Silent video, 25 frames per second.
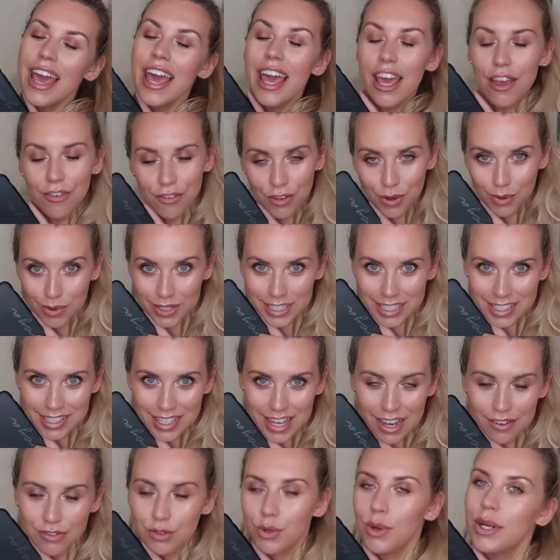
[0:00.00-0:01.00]
if you want to
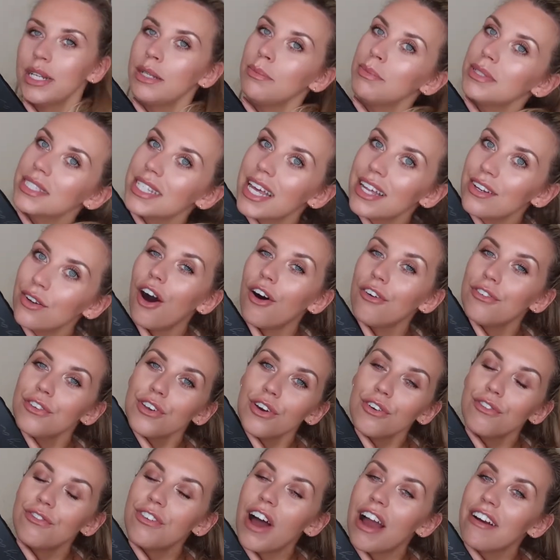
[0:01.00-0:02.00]
save 20% off
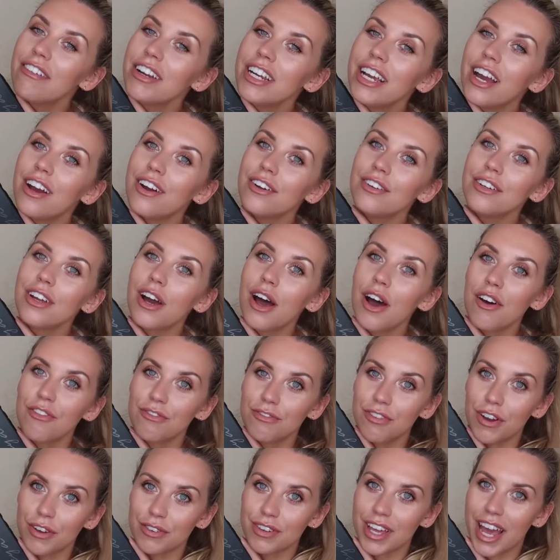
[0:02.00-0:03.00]
your very own
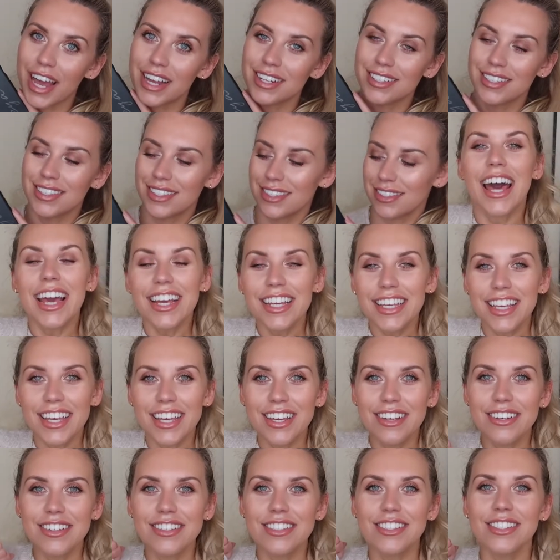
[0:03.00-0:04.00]
phone case. Thank
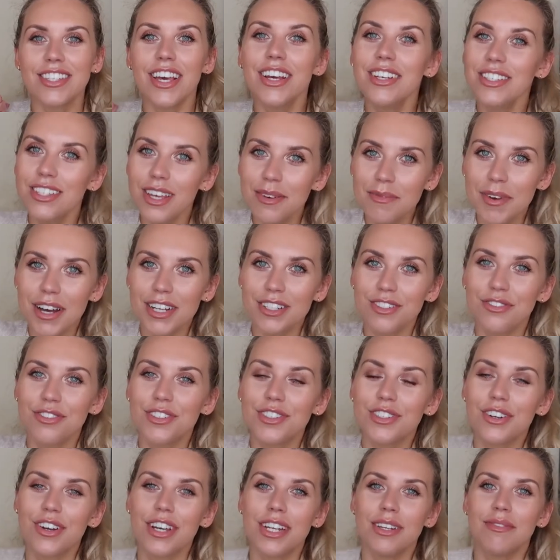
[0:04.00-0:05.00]
you so, so much for
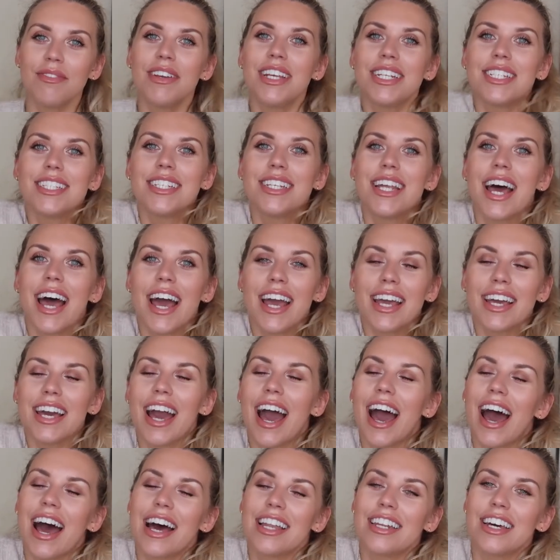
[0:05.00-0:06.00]
joining me today
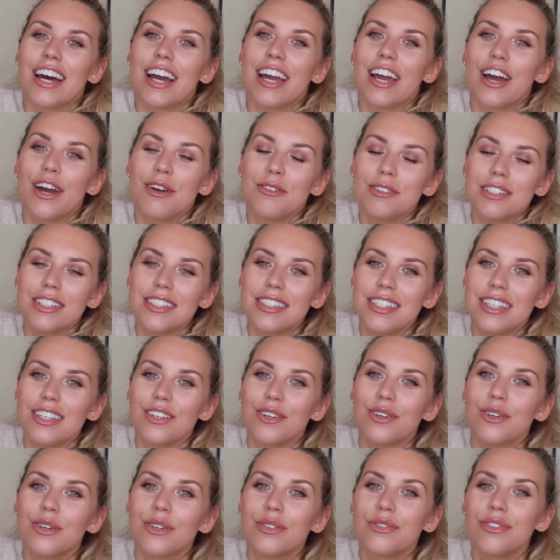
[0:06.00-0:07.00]
and I hope to see
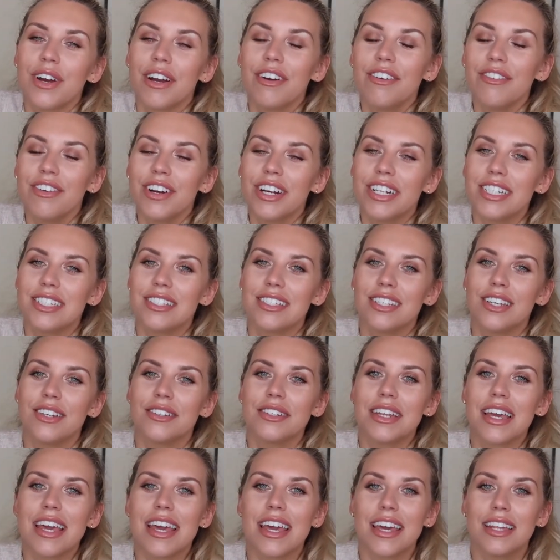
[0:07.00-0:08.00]
you all very, very
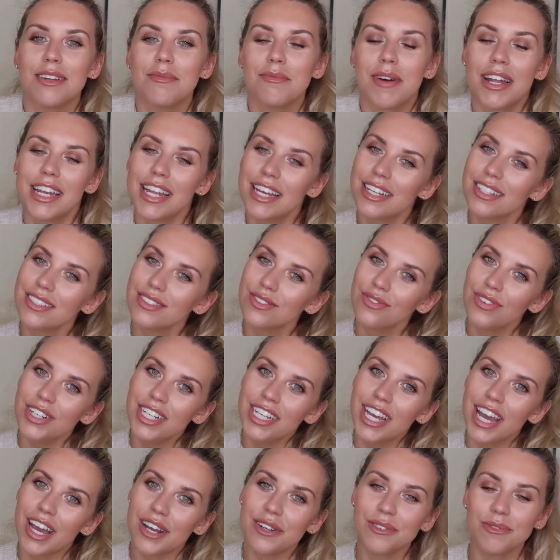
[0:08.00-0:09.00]
soon in my next
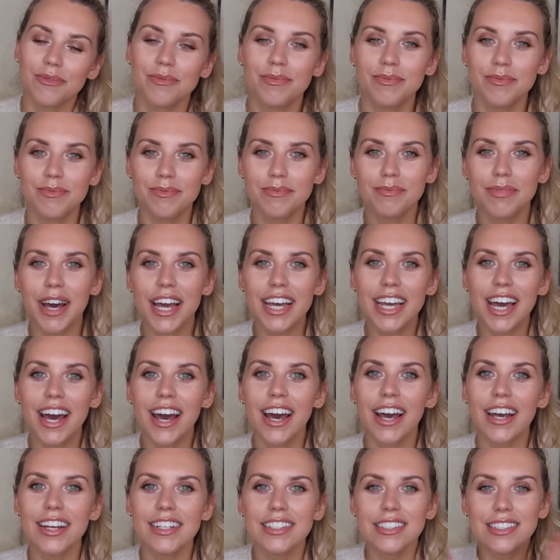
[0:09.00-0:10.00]
video. Bye
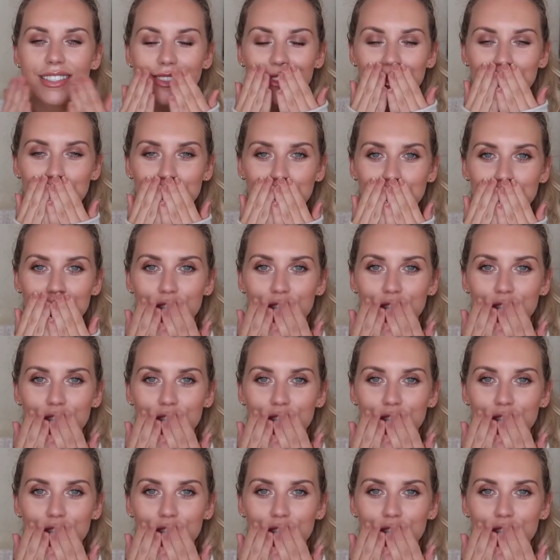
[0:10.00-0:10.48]
guys!